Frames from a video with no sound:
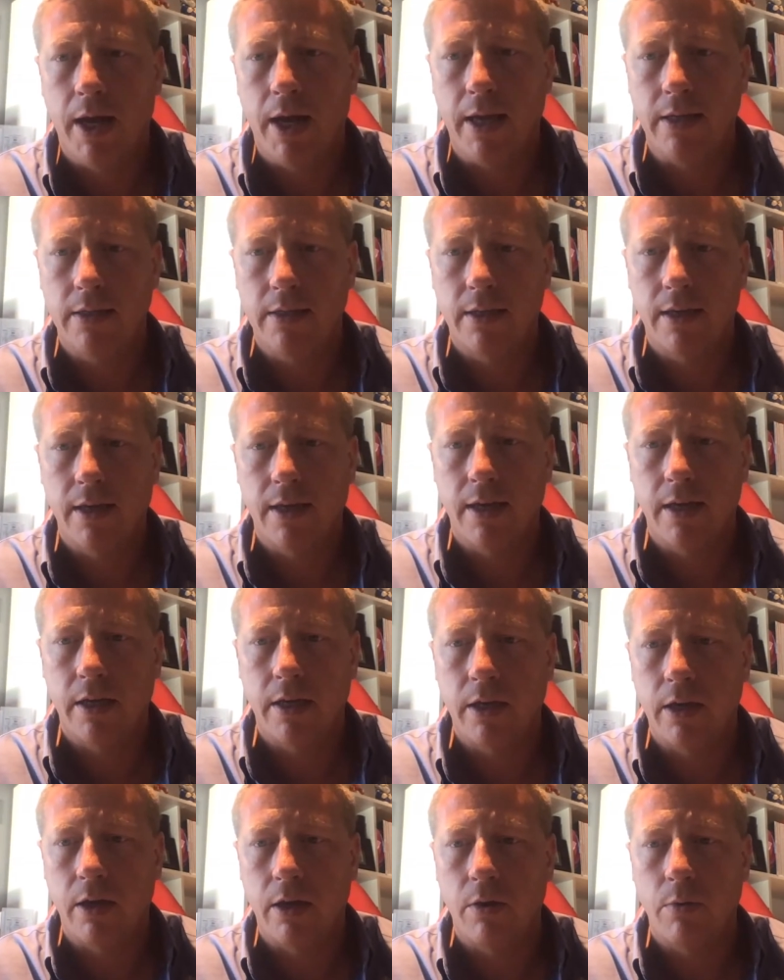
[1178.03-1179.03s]
but,
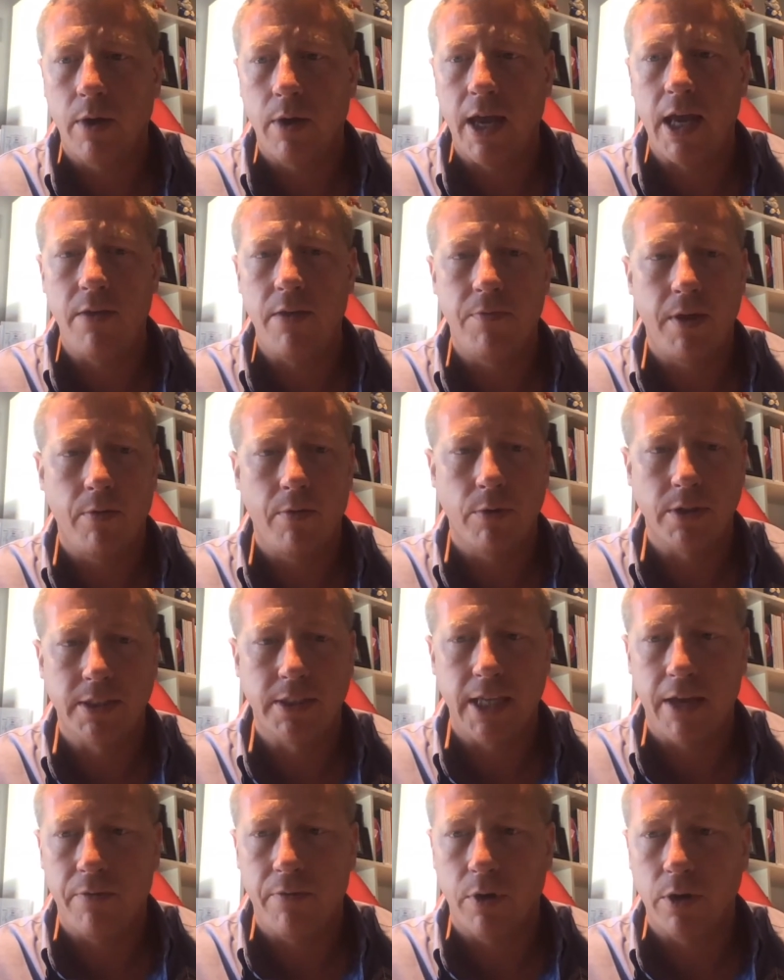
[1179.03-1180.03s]
AV
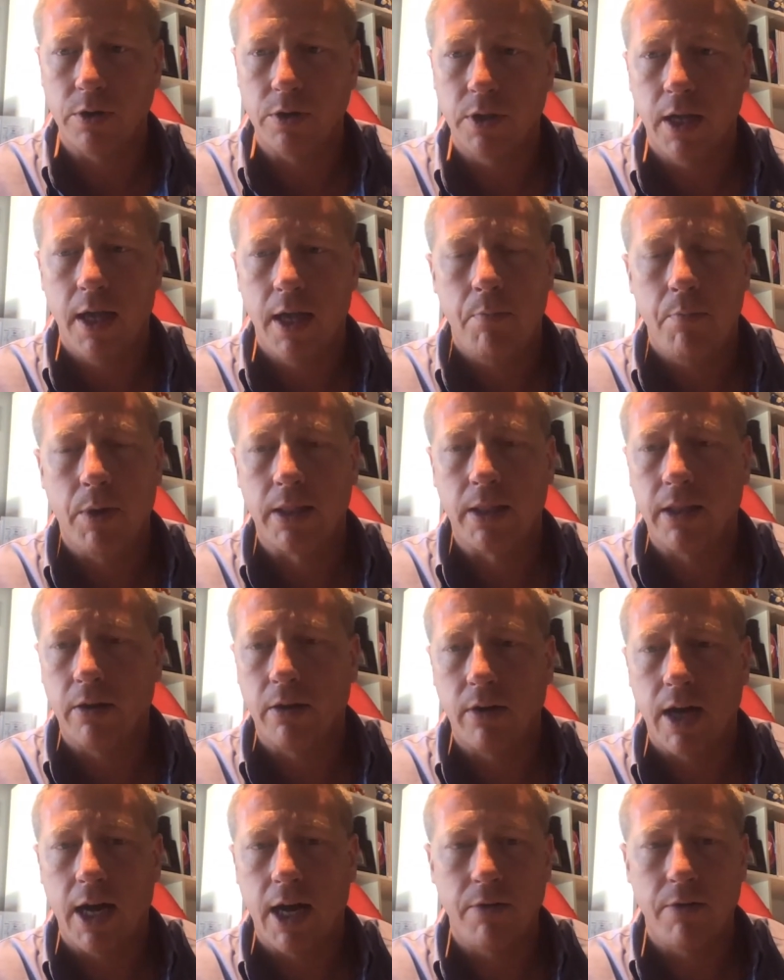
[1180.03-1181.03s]
receivers,
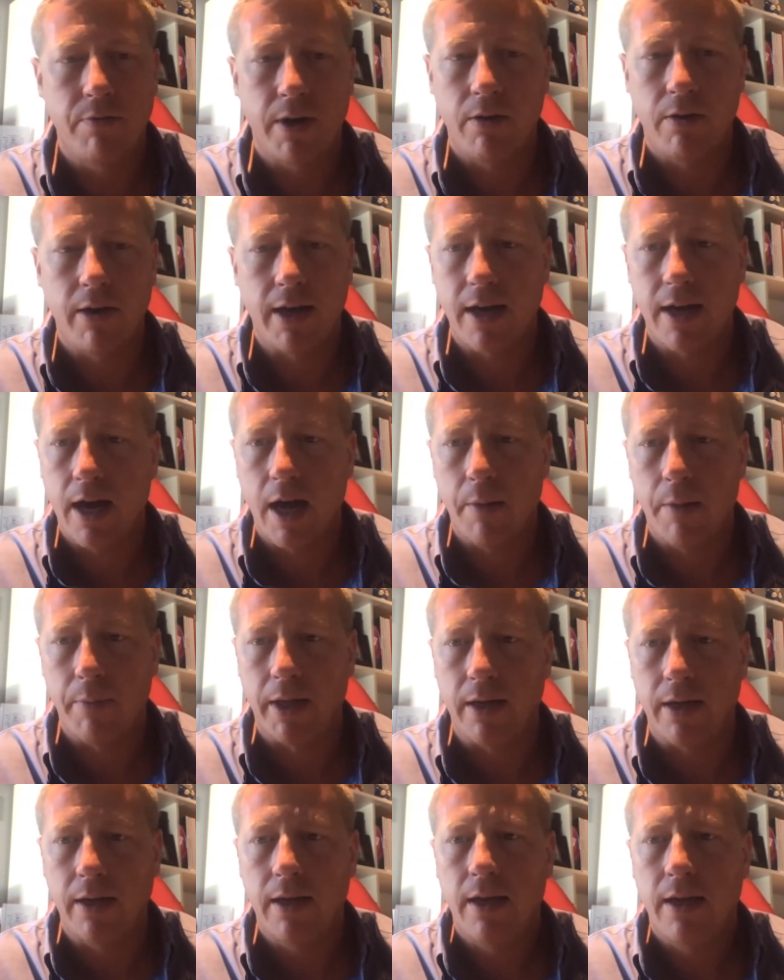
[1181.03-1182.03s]
but they're not very
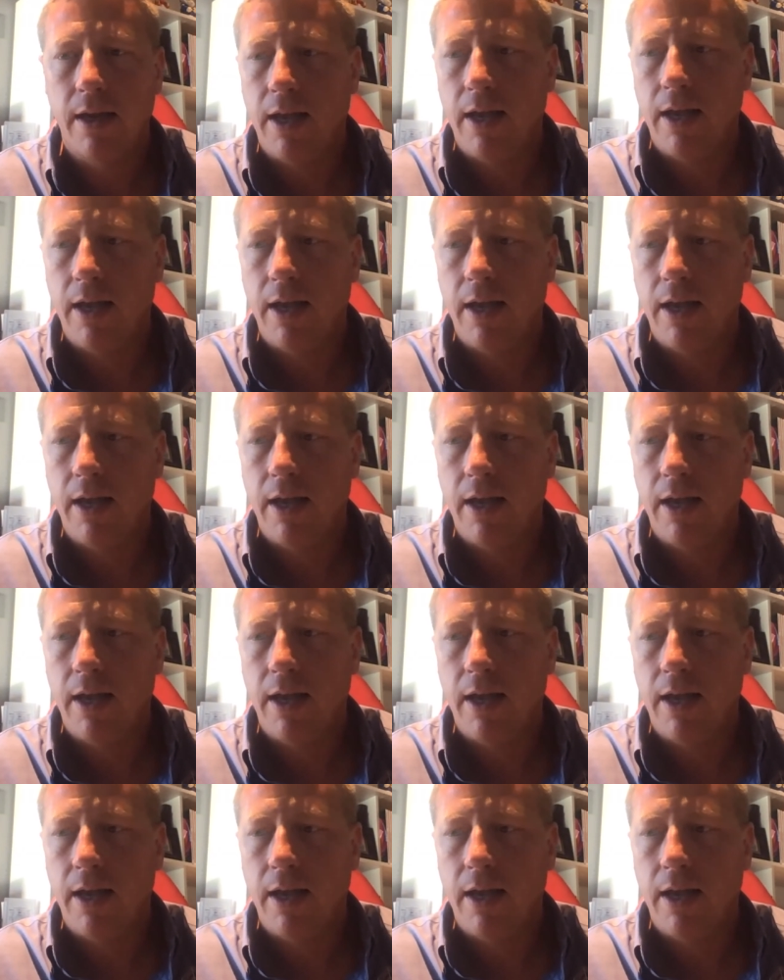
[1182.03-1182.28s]
common.